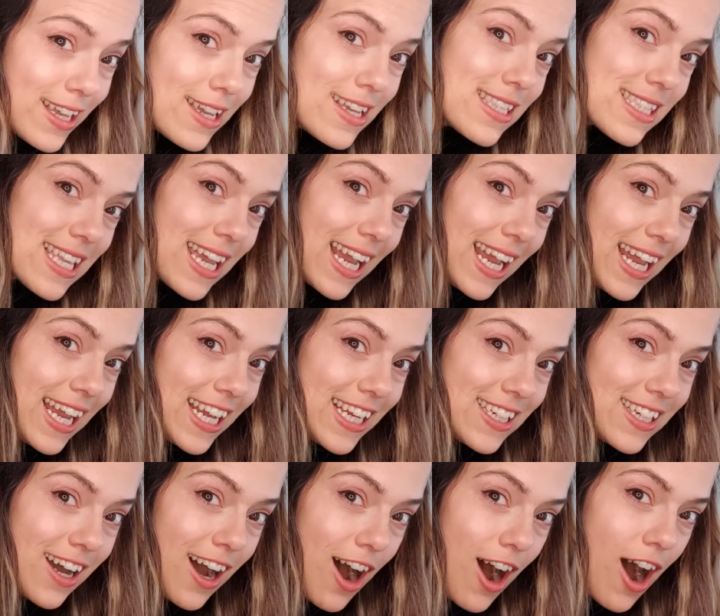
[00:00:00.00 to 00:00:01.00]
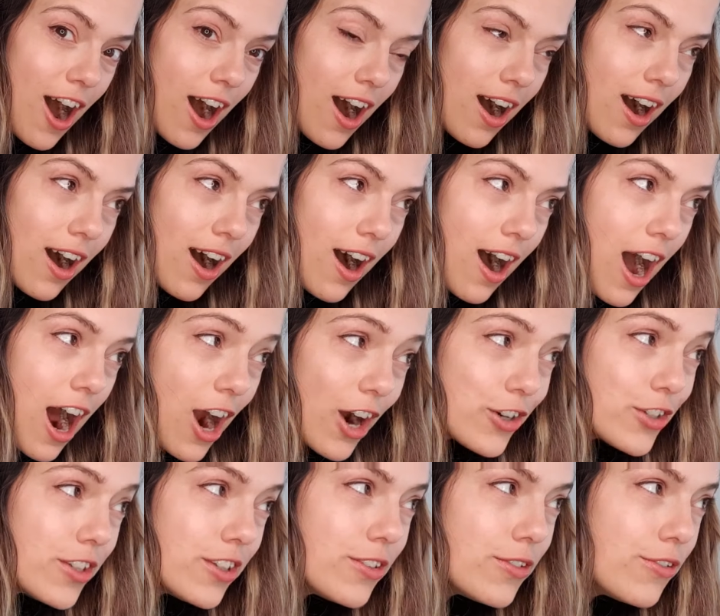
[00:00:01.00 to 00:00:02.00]
these in
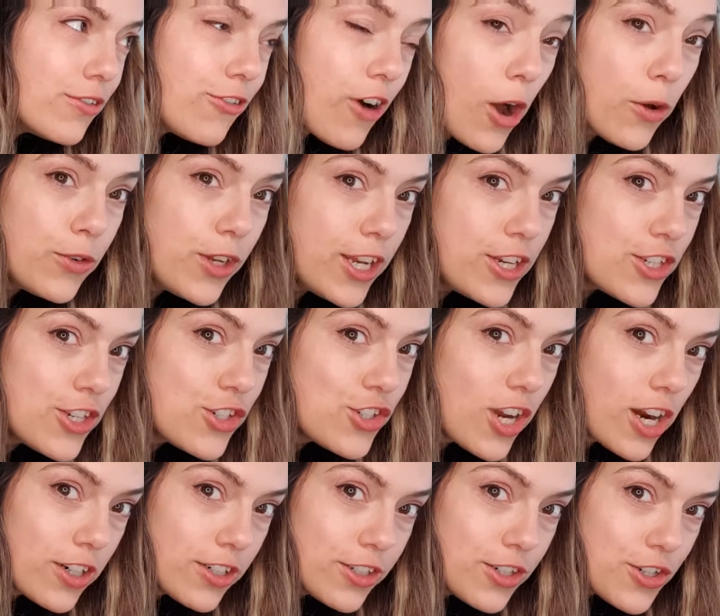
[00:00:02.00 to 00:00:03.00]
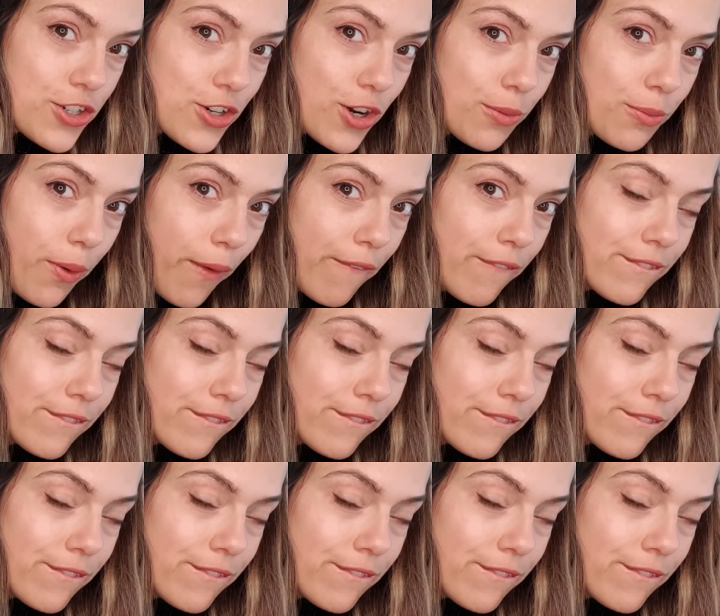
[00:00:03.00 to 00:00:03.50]
Heart Foundation charity shop.